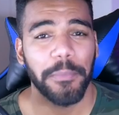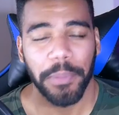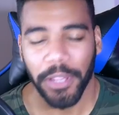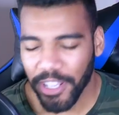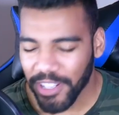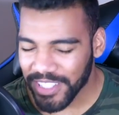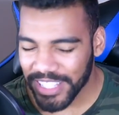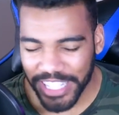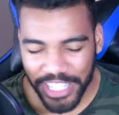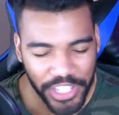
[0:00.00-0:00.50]

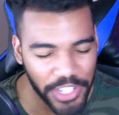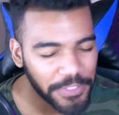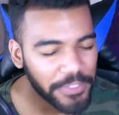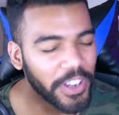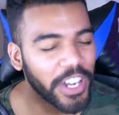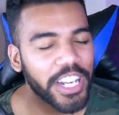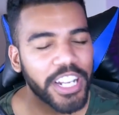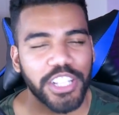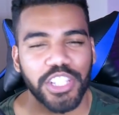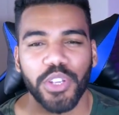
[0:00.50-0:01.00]
Players like
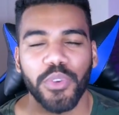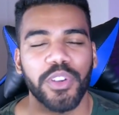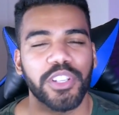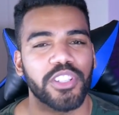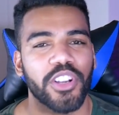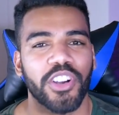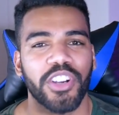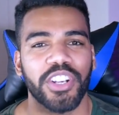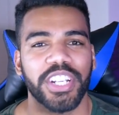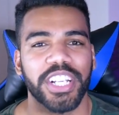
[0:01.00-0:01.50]
Javon, it's always
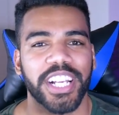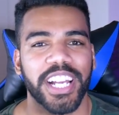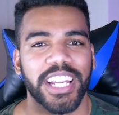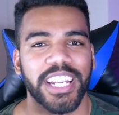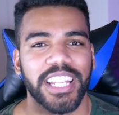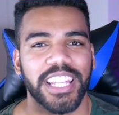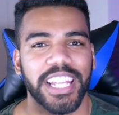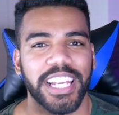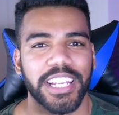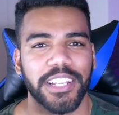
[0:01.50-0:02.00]
hard to kind
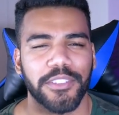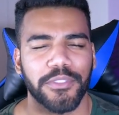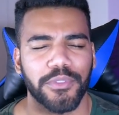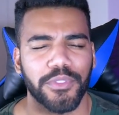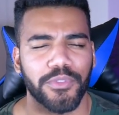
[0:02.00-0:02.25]
of like